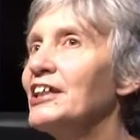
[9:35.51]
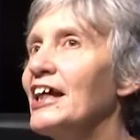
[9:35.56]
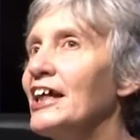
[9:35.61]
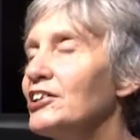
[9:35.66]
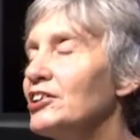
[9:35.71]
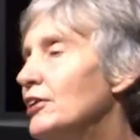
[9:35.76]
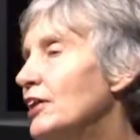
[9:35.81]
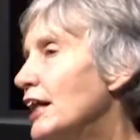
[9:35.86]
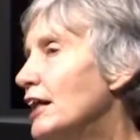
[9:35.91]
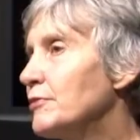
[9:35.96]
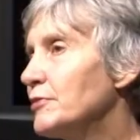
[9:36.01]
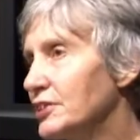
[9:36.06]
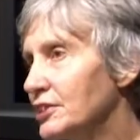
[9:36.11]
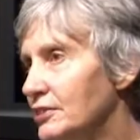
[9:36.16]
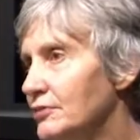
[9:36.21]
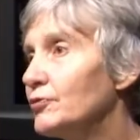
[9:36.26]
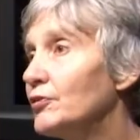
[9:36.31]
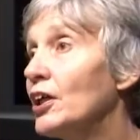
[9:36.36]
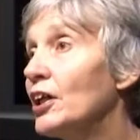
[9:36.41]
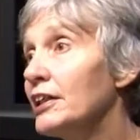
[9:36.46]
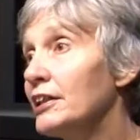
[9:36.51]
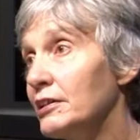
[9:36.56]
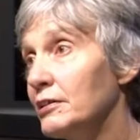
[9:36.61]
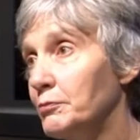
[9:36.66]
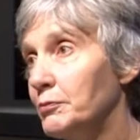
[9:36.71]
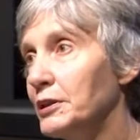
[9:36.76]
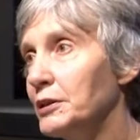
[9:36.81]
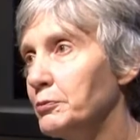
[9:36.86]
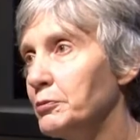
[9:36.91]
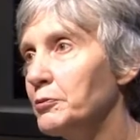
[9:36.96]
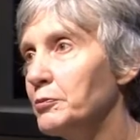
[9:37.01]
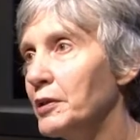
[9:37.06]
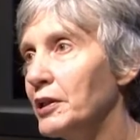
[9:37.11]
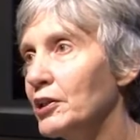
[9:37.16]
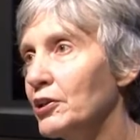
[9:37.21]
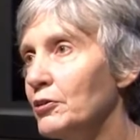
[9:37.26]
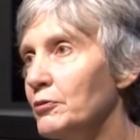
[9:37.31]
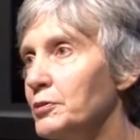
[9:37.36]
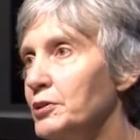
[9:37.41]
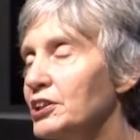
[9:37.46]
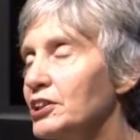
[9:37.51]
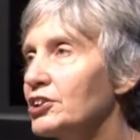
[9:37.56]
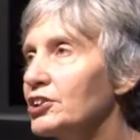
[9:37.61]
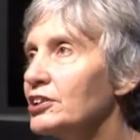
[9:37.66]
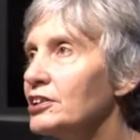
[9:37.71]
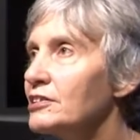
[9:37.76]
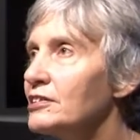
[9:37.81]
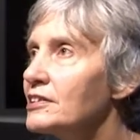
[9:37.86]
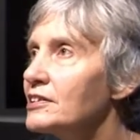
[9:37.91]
and you haven't divided people by competition.